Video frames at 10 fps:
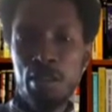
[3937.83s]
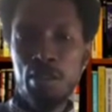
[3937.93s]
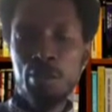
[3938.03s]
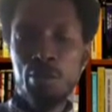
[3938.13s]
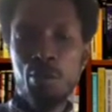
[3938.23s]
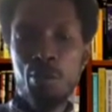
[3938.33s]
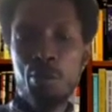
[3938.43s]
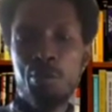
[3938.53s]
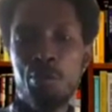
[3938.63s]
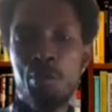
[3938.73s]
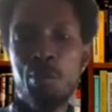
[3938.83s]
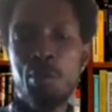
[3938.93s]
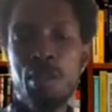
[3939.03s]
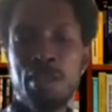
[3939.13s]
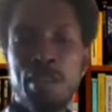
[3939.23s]
So
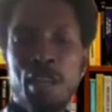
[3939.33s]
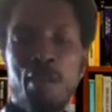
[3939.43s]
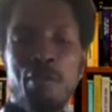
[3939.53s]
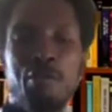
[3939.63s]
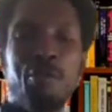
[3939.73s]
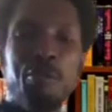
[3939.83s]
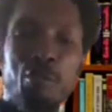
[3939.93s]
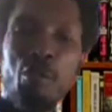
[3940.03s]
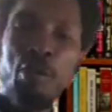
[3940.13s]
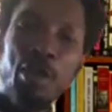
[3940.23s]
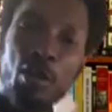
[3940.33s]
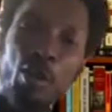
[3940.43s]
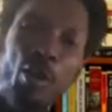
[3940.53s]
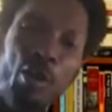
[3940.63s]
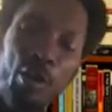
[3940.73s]
instead of following the
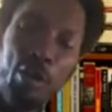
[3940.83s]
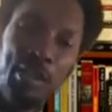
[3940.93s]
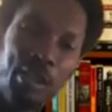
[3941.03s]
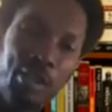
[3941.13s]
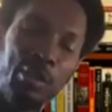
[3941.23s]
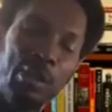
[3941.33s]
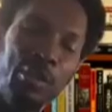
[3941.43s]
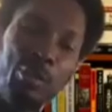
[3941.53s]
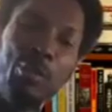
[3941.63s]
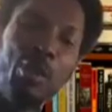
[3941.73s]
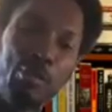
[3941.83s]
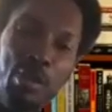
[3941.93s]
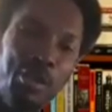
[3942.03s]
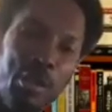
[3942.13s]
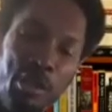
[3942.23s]
law, the rule of
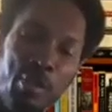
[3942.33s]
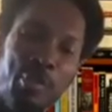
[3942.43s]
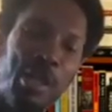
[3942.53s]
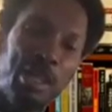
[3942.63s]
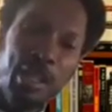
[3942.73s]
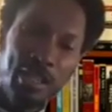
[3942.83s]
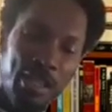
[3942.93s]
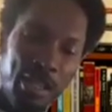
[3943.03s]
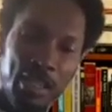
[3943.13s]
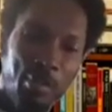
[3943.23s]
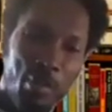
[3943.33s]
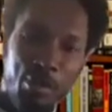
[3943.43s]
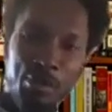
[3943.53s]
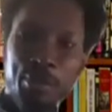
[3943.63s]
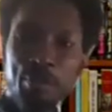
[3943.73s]
measurement and pay the exact amount,